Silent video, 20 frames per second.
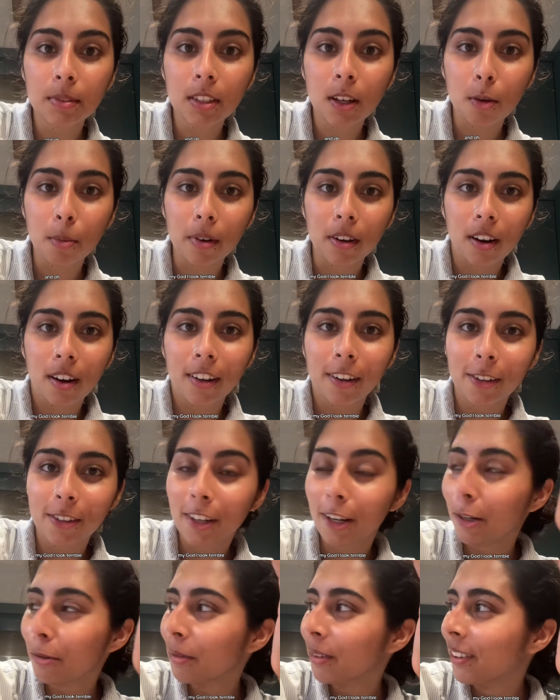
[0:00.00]
my god, I look
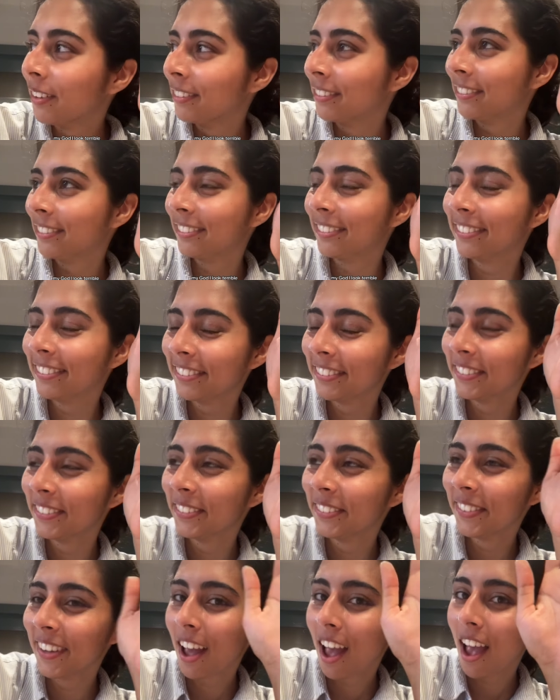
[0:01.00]
terrible.
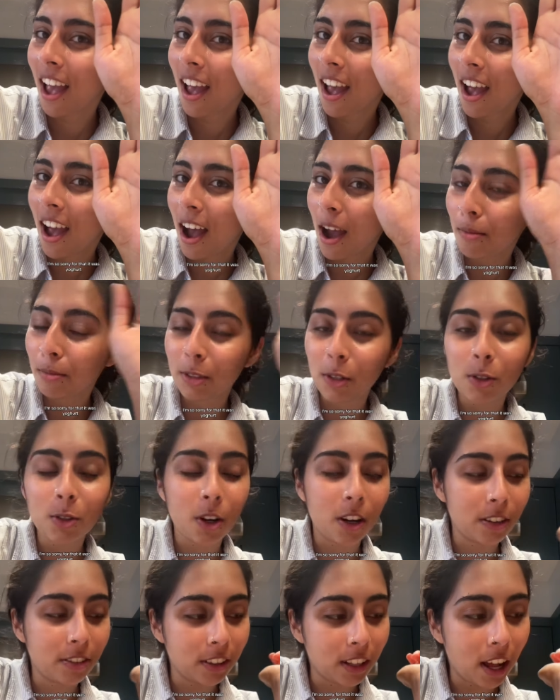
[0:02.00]
I'm so
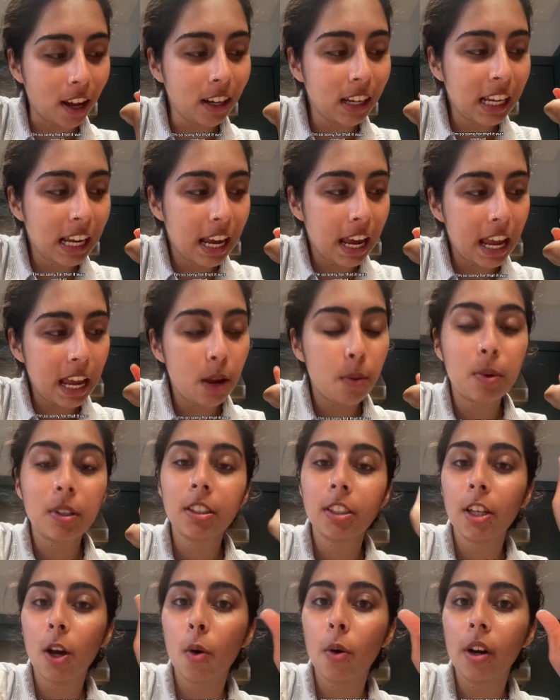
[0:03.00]
sorry for that. It
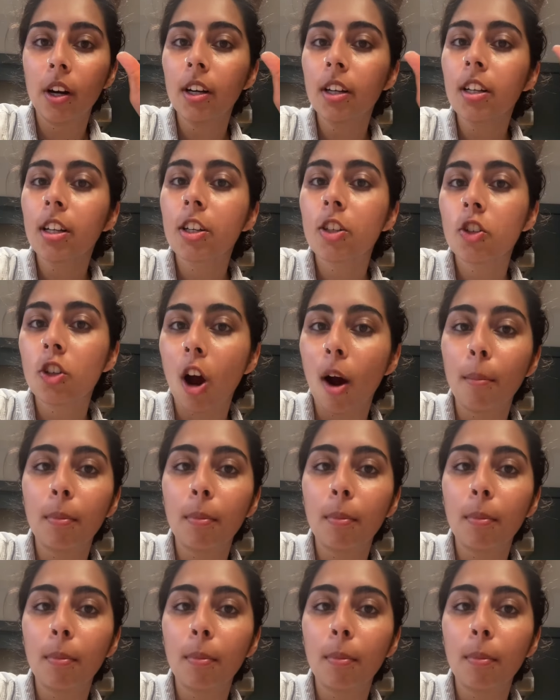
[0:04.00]
was yogurt, chopped